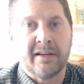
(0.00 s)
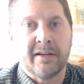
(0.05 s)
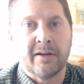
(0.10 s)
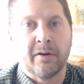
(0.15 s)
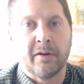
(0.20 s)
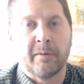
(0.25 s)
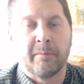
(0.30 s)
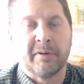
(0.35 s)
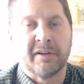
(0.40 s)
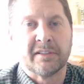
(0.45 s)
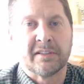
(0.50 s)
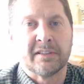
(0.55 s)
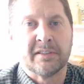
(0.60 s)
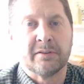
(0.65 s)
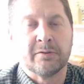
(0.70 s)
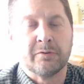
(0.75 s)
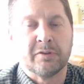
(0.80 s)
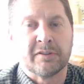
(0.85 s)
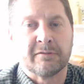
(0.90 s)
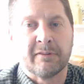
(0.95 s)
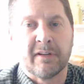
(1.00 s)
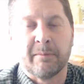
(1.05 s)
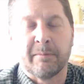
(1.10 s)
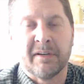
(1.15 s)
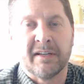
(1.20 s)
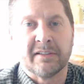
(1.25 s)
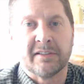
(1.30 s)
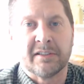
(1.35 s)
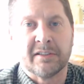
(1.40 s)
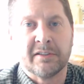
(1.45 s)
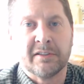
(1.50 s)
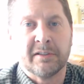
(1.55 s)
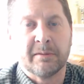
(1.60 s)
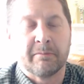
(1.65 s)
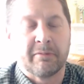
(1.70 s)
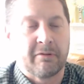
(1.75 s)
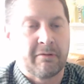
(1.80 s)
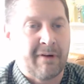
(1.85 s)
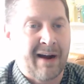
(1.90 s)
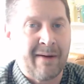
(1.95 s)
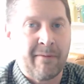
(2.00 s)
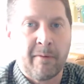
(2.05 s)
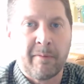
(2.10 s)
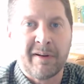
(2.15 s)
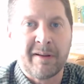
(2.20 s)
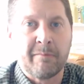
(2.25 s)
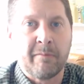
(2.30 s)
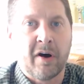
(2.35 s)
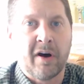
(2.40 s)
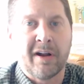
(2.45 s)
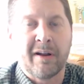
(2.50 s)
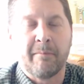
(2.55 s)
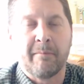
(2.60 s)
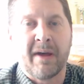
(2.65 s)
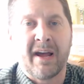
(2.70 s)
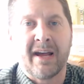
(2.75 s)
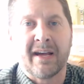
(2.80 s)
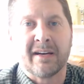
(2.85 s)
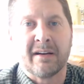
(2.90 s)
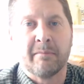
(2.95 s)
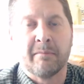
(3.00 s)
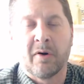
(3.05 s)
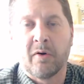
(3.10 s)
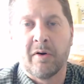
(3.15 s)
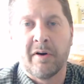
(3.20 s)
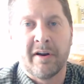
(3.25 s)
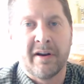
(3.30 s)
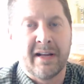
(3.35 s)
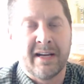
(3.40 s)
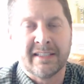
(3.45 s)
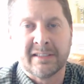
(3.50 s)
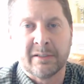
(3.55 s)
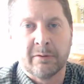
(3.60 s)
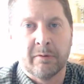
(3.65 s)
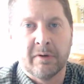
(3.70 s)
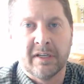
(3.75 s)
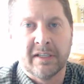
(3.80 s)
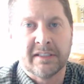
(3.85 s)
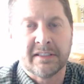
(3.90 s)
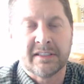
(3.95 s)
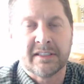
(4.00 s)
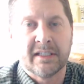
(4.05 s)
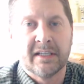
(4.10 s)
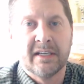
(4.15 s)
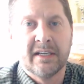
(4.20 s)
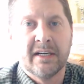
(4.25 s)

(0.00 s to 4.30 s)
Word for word: You know, the person who's flipping it to you probably bought it bagged and boarded as it was.